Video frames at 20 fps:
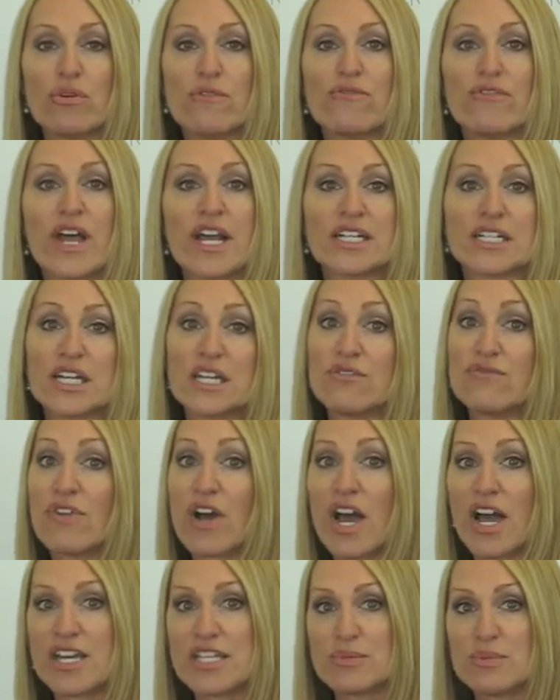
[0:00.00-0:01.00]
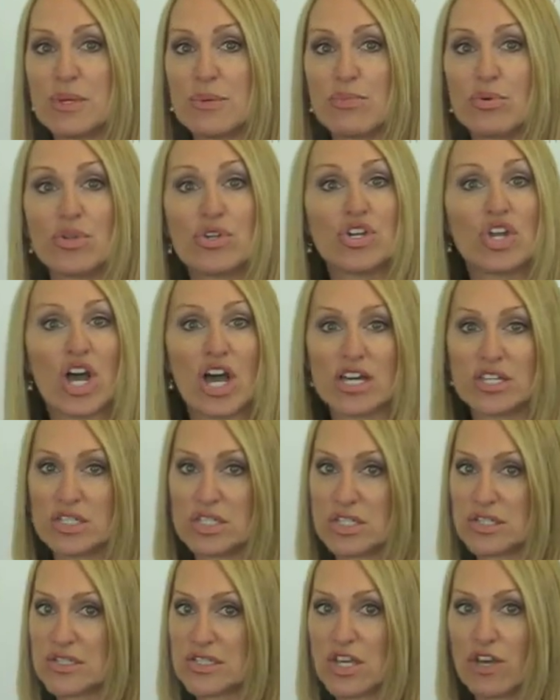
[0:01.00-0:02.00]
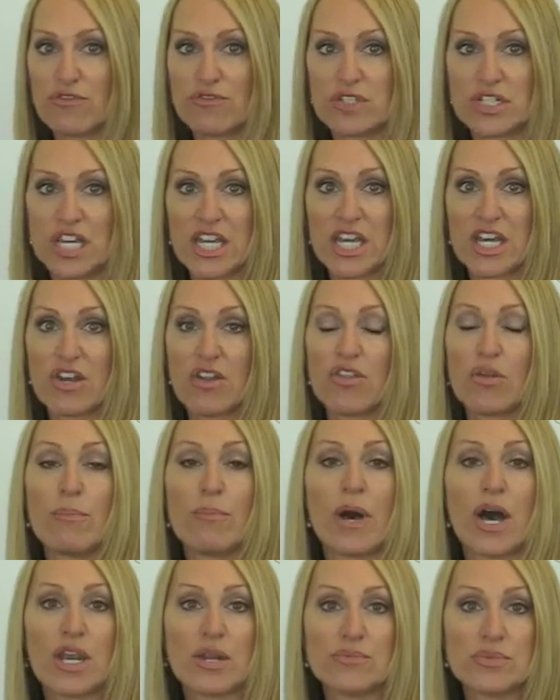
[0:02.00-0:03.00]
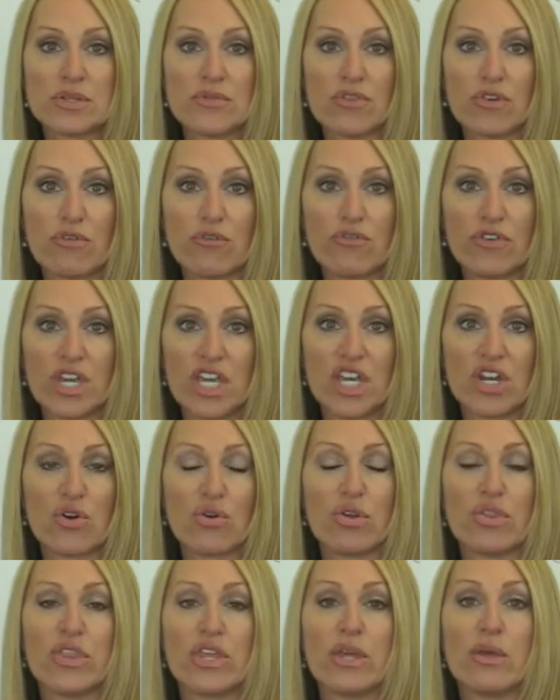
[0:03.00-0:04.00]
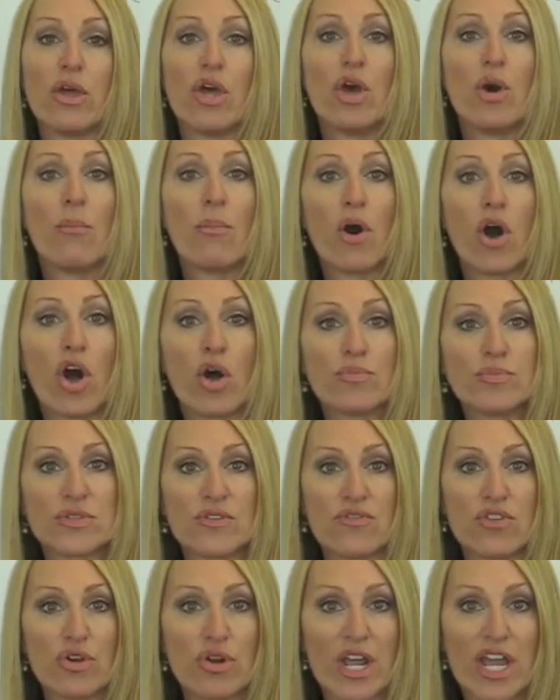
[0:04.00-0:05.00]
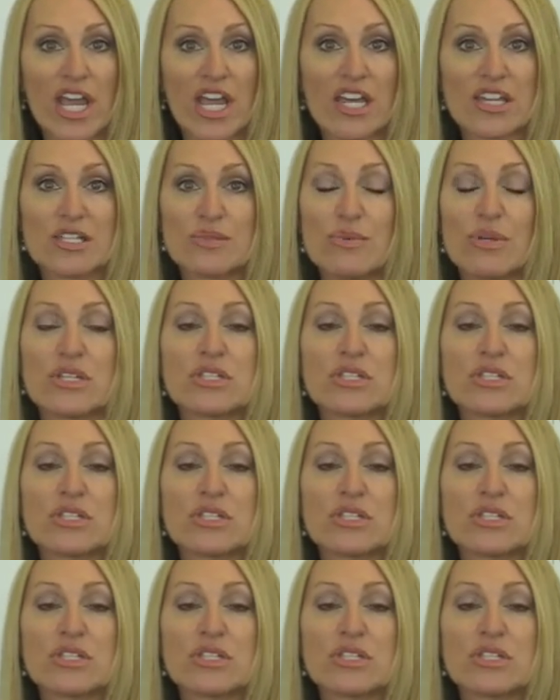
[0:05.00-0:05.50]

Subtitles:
In fact, I advise people not to self-tan on the bottoms of their feet or in the palms of their hands,